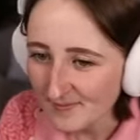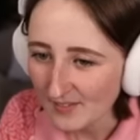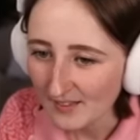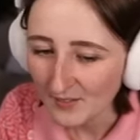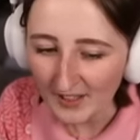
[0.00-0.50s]

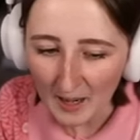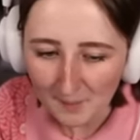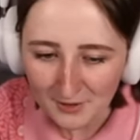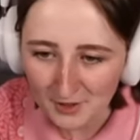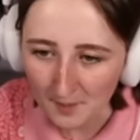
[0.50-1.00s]
Look at how
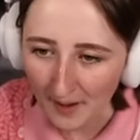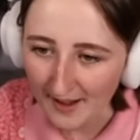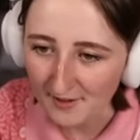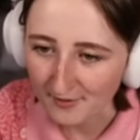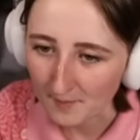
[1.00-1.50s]
much they're
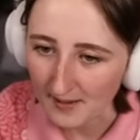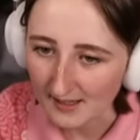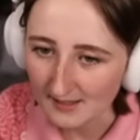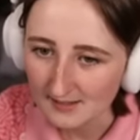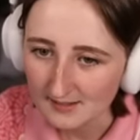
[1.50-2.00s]
buying from
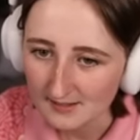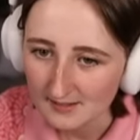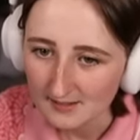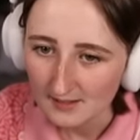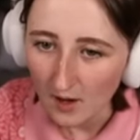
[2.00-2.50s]
me.
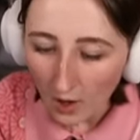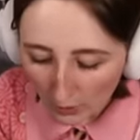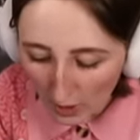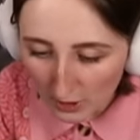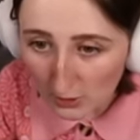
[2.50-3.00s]

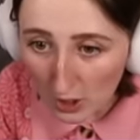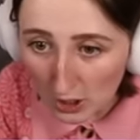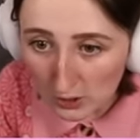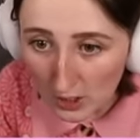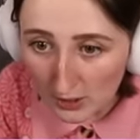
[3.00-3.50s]
Look, look,
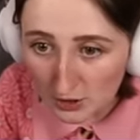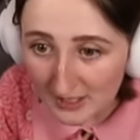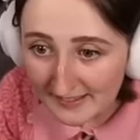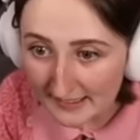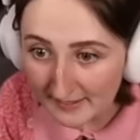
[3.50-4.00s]
look! She's
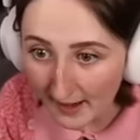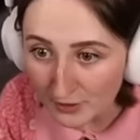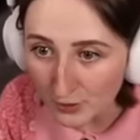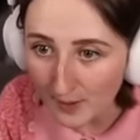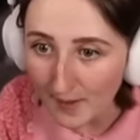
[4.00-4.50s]
eating the ice
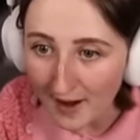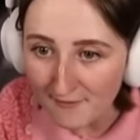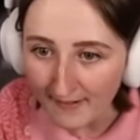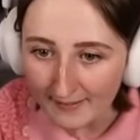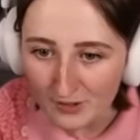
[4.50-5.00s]
cream! I
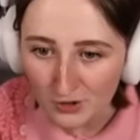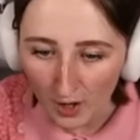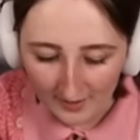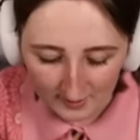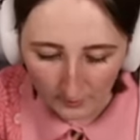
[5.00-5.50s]
finally saw
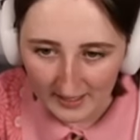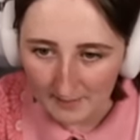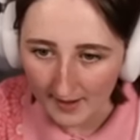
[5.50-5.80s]
someone eat my